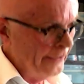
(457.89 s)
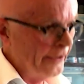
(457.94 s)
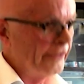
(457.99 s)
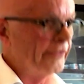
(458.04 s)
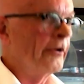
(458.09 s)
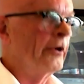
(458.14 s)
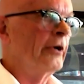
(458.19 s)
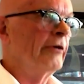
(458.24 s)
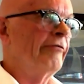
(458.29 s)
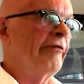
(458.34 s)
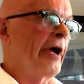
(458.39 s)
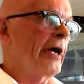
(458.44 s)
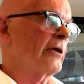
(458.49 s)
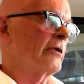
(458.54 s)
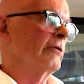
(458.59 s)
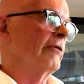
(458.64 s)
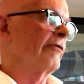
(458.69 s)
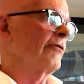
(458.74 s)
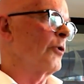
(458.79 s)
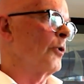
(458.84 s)
the third
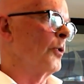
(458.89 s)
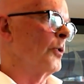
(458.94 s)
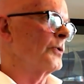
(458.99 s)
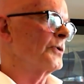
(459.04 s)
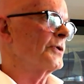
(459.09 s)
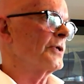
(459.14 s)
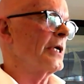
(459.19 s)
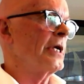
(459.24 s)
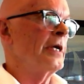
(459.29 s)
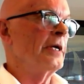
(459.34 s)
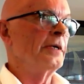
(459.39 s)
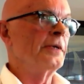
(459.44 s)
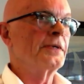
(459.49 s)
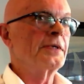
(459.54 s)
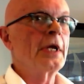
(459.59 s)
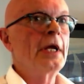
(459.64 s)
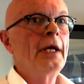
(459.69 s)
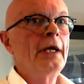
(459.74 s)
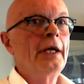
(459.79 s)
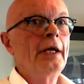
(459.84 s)
factor, of course,
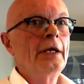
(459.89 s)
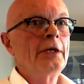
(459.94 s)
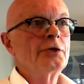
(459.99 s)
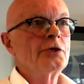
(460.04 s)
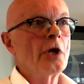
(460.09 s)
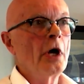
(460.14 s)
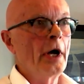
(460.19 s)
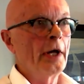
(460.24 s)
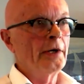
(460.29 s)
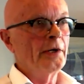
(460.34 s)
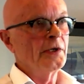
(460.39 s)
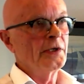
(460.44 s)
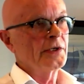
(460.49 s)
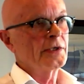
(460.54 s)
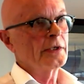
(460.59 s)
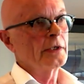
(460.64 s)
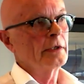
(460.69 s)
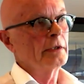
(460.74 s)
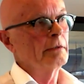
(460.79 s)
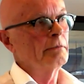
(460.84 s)
is
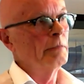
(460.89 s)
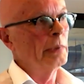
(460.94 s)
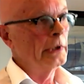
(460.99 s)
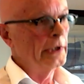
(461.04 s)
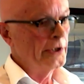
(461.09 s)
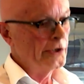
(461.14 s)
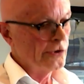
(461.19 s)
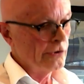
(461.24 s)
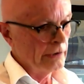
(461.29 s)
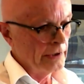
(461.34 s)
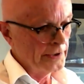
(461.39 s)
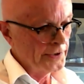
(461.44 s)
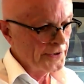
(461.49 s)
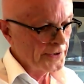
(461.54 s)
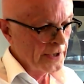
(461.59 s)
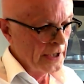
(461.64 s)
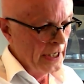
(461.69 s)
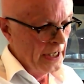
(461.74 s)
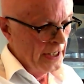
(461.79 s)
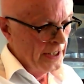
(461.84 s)
China's
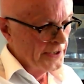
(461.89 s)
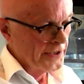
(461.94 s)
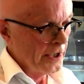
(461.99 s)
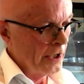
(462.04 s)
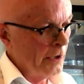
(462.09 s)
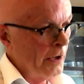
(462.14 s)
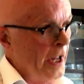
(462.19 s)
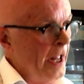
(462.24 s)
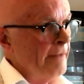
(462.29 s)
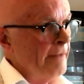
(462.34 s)
belligerence. So,